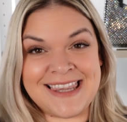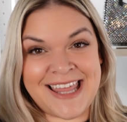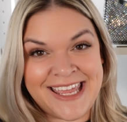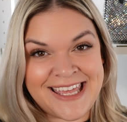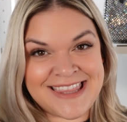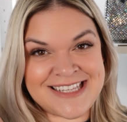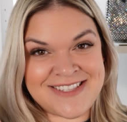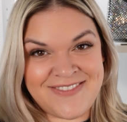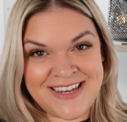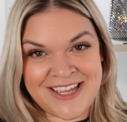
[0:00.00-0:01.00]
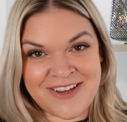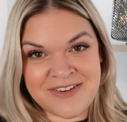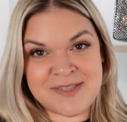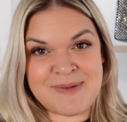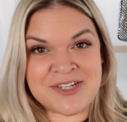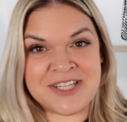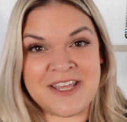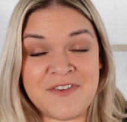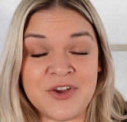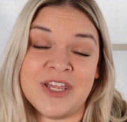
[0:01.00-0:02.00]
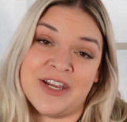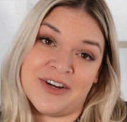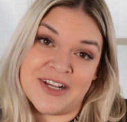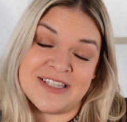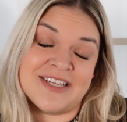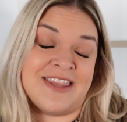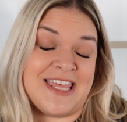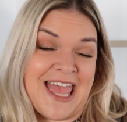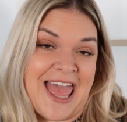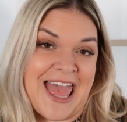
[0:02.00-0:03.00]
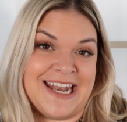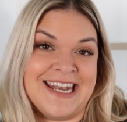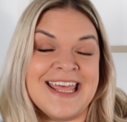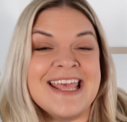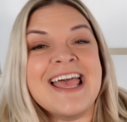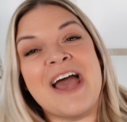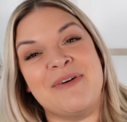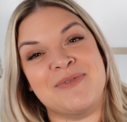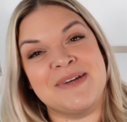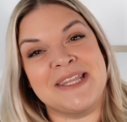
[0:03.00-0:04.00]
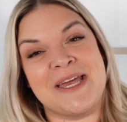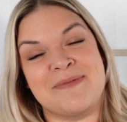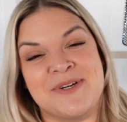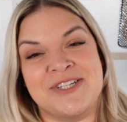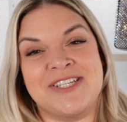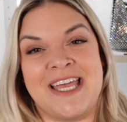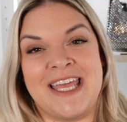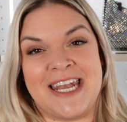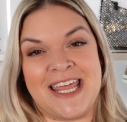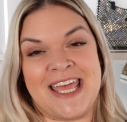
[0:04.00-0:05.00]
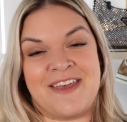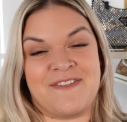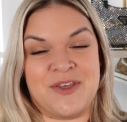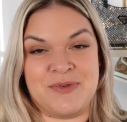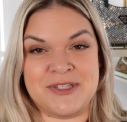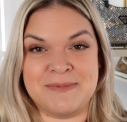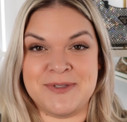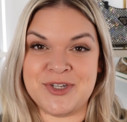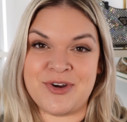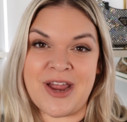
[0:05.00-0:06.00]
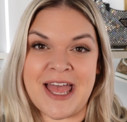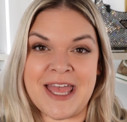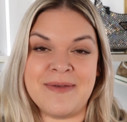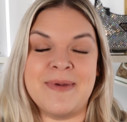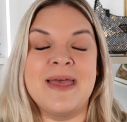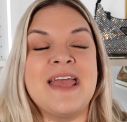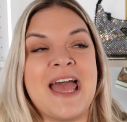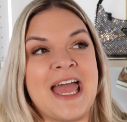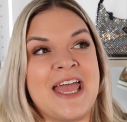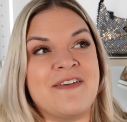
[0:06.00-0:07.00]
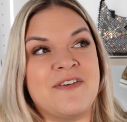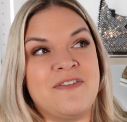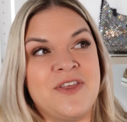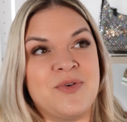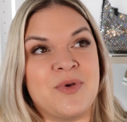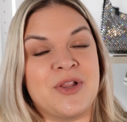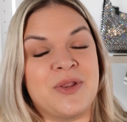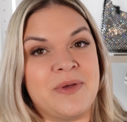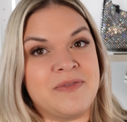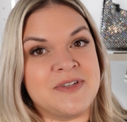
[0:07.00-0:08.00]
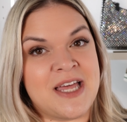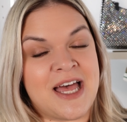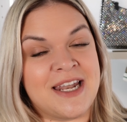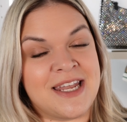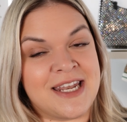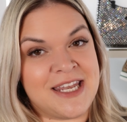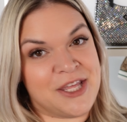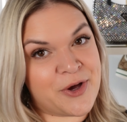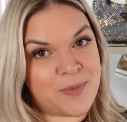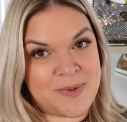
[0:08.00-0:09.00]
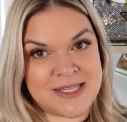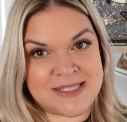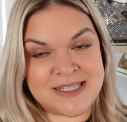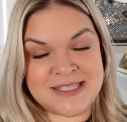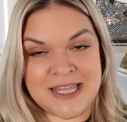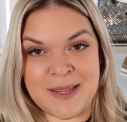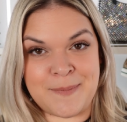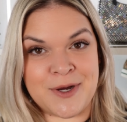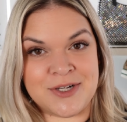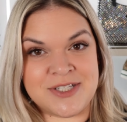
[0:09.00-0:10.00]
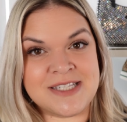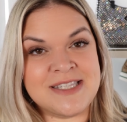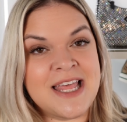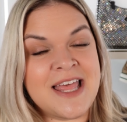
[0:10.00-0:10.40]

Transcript: like this video, especially if you're here till the end. I would really appreciate it if you subscribe. I have a few Louis Vuitton Nigo pieces that I purchased